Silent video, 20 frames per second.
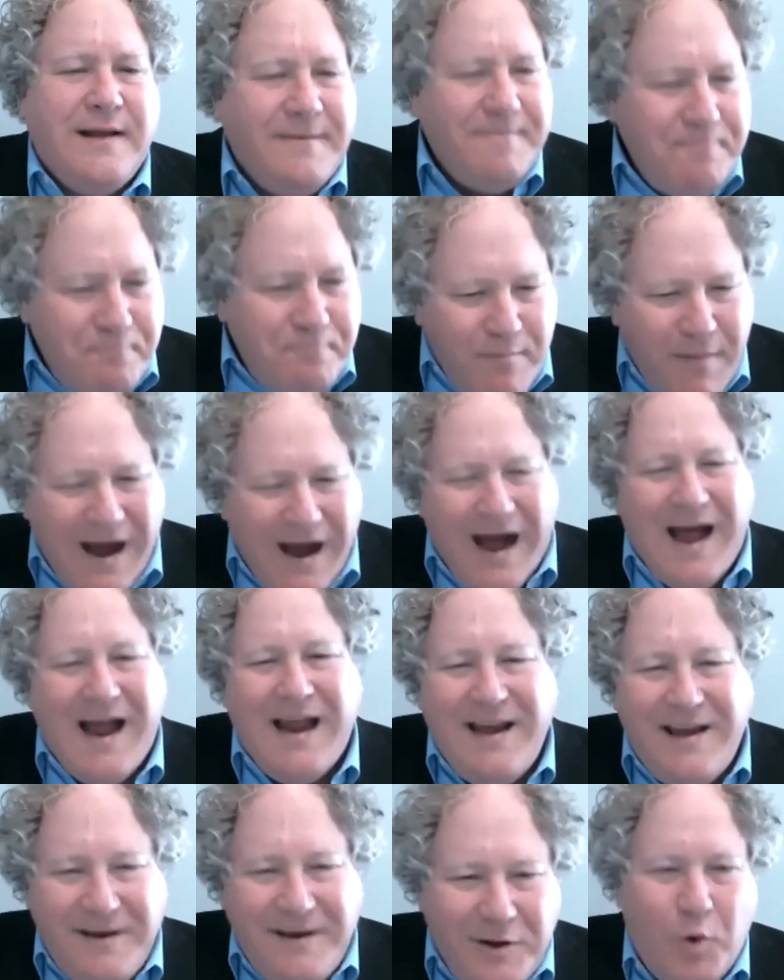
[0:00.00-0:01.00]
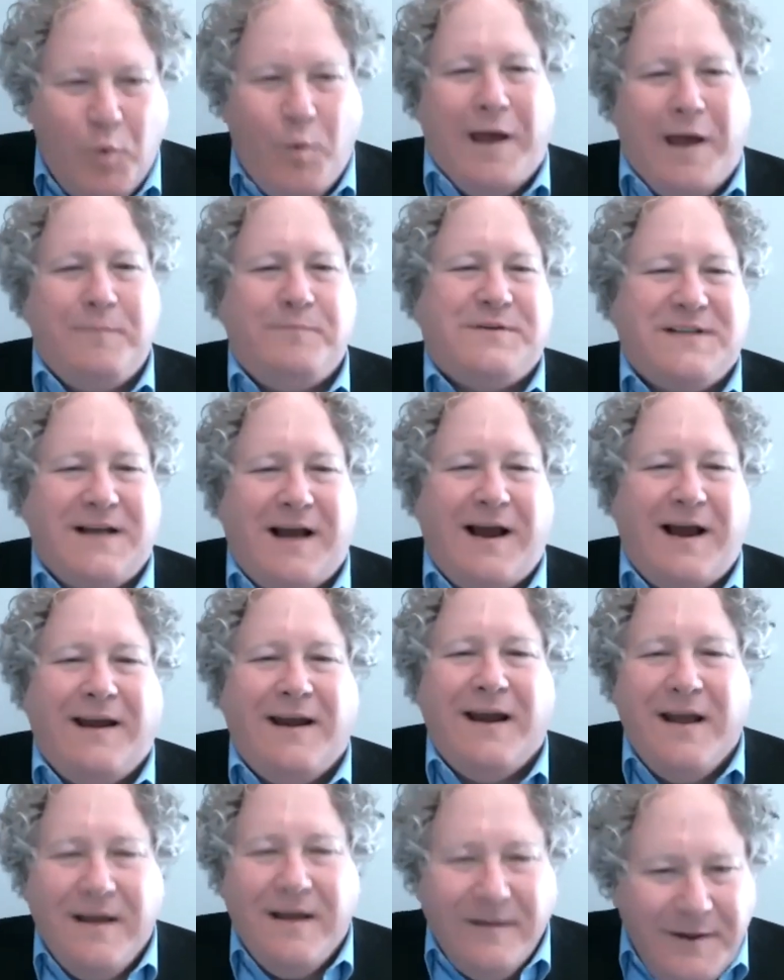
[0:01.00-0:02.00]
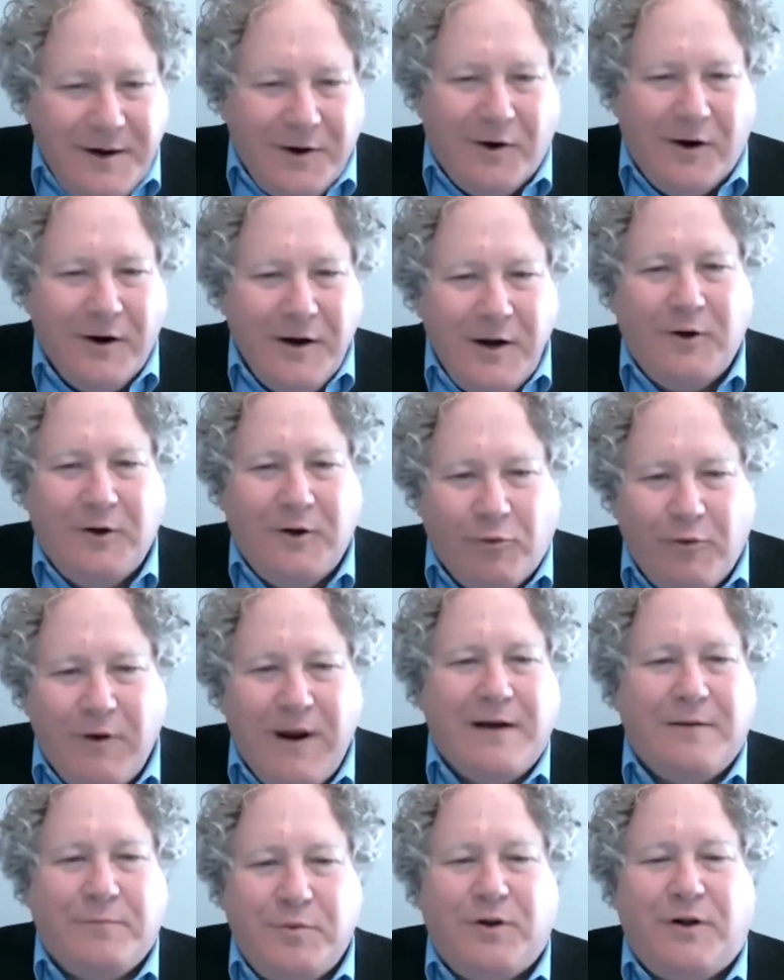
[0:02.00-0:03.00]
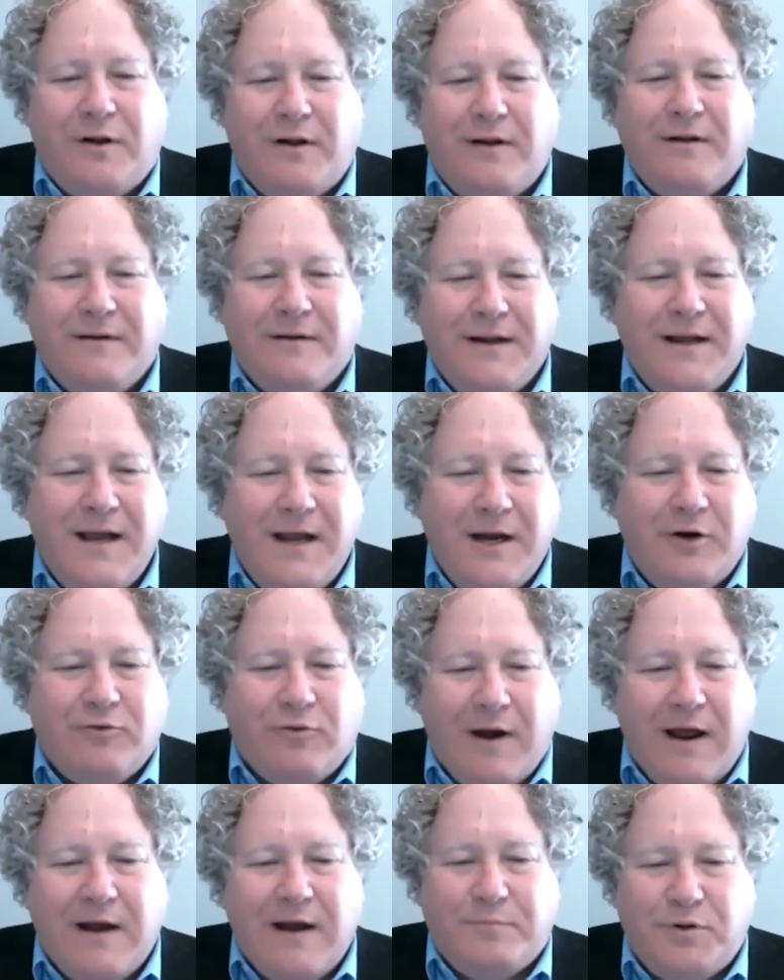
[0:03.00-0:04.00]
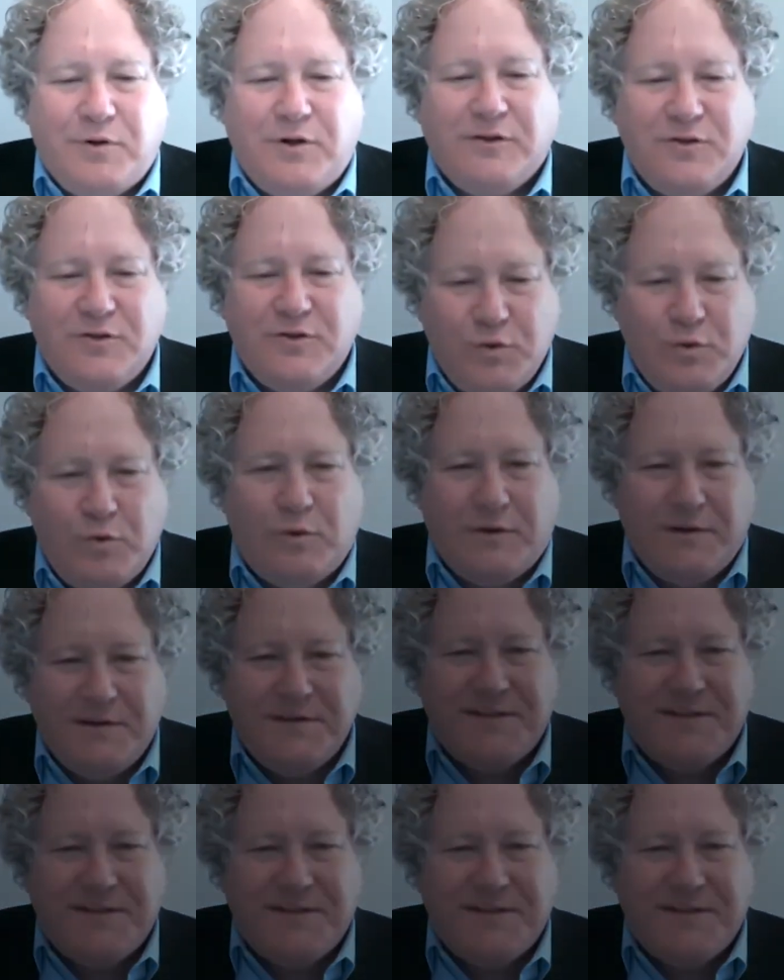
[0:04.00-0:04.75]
Mine the website. There are incredible, incredible tools